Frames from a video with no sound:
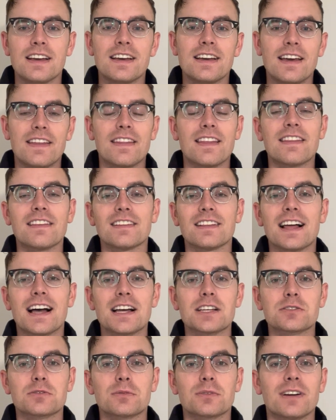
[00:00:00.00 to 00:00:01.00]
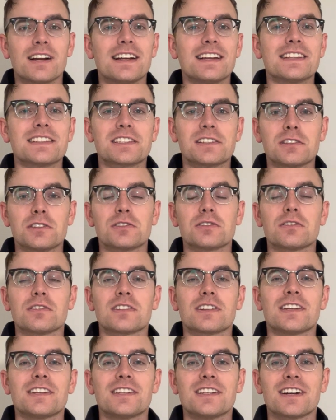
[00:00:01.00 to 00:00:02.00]
And then the last one, right, is
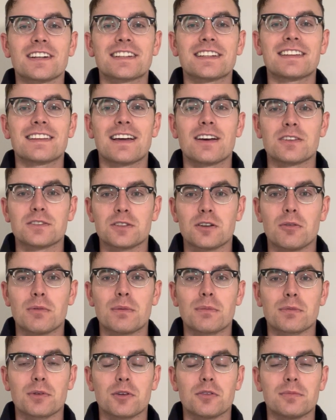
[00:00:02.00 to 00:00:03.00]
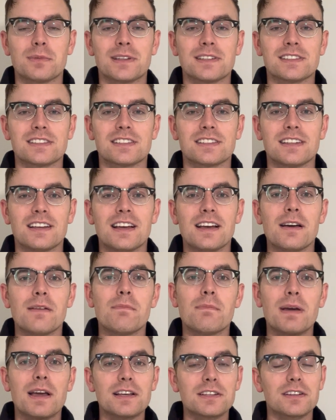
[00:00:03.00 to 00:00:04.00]
conducting those home improvements.
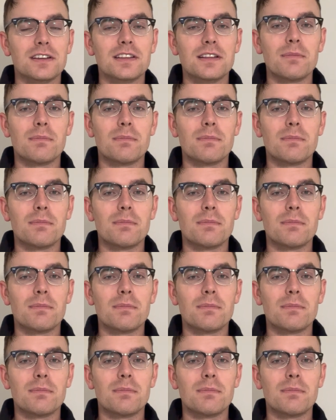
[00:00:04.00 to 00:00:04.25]
Based on the